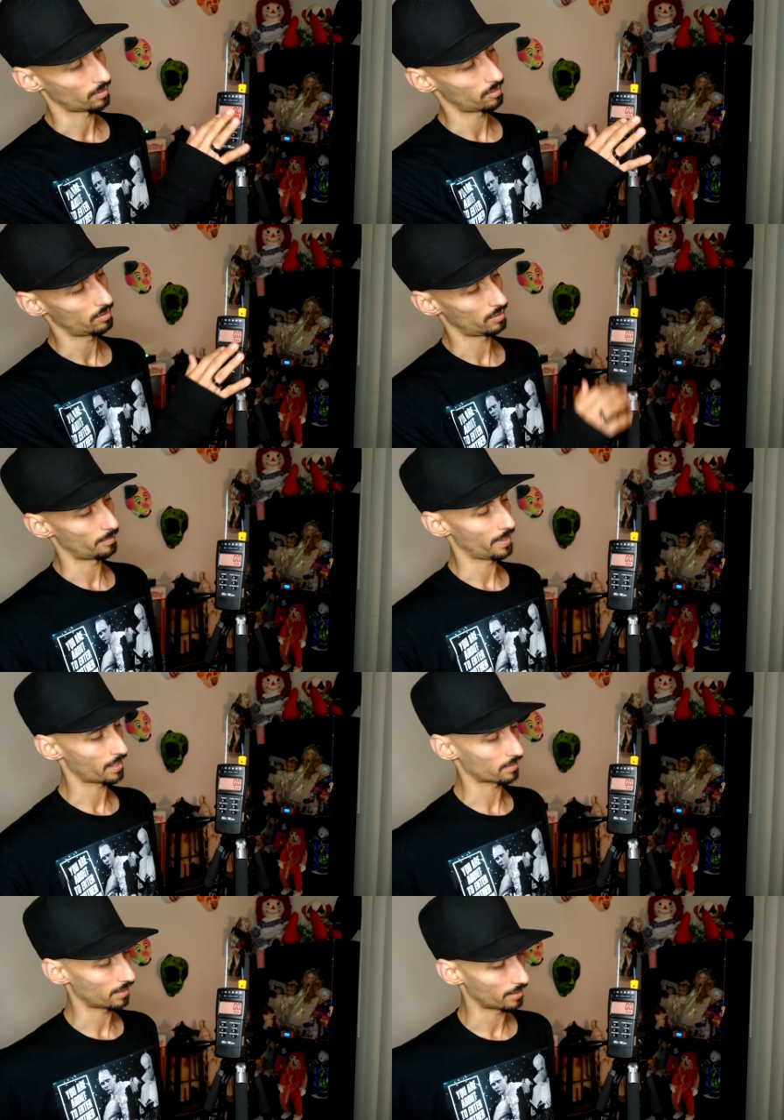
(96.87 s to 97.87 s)
cool little
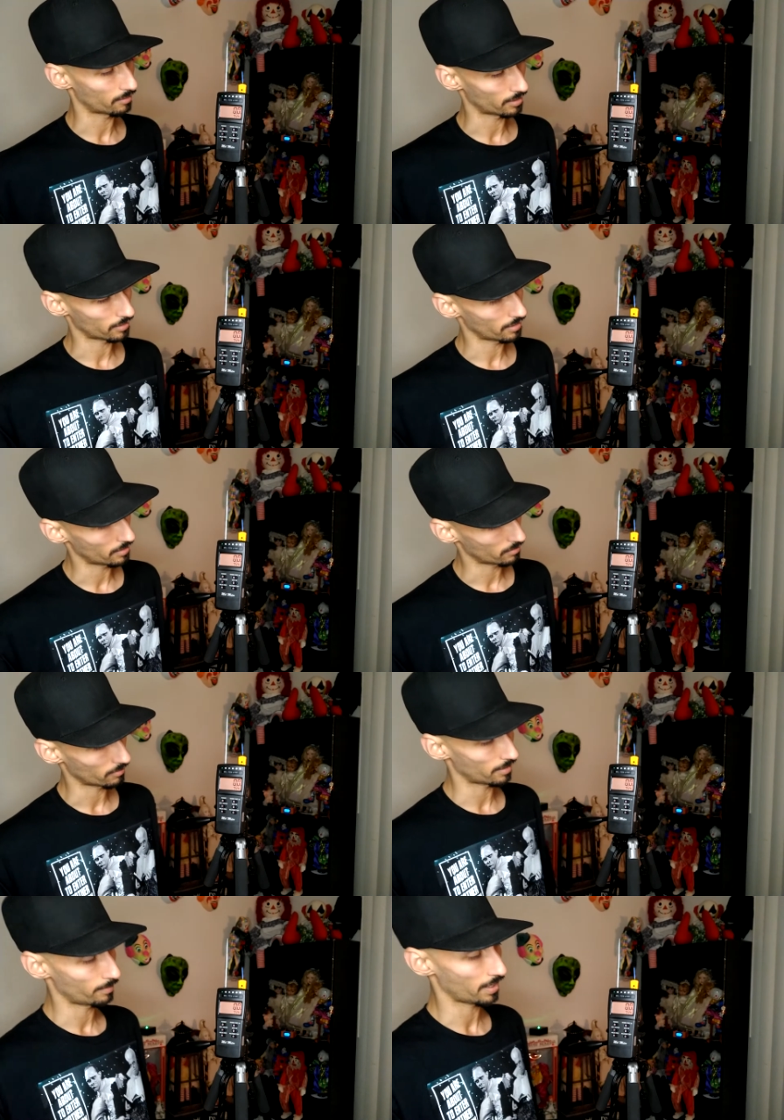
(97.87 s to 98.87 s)
backlight right there,
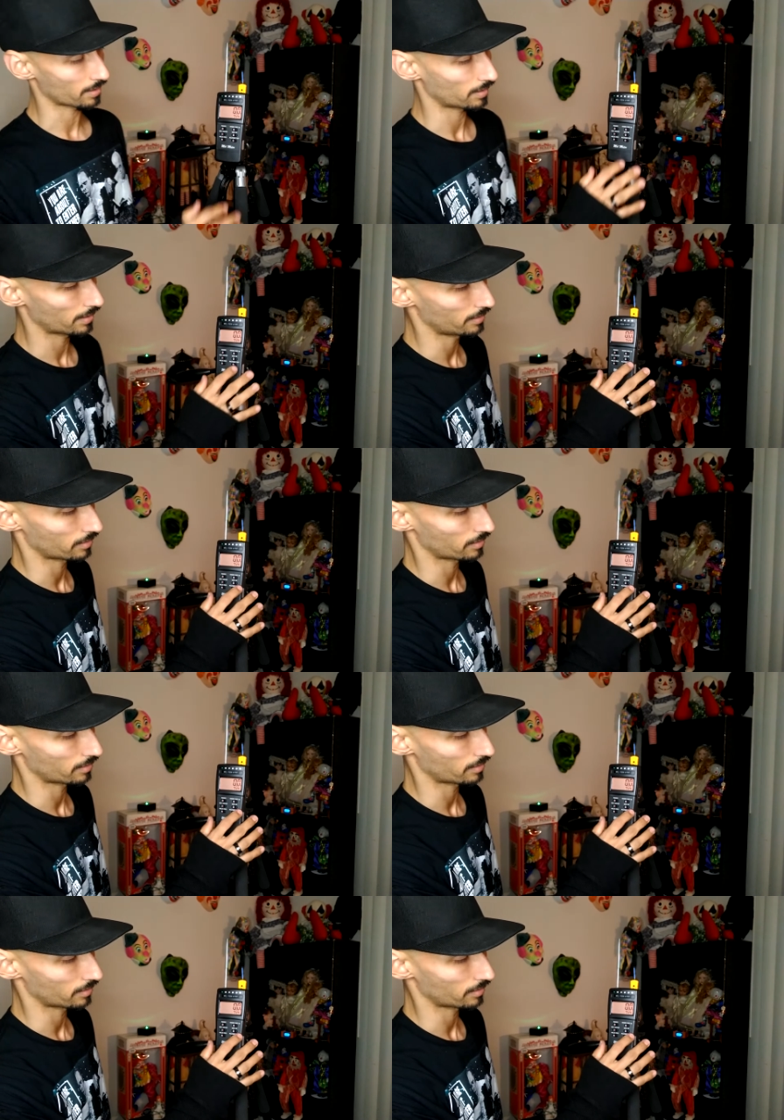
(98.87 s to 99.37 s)
red backlight.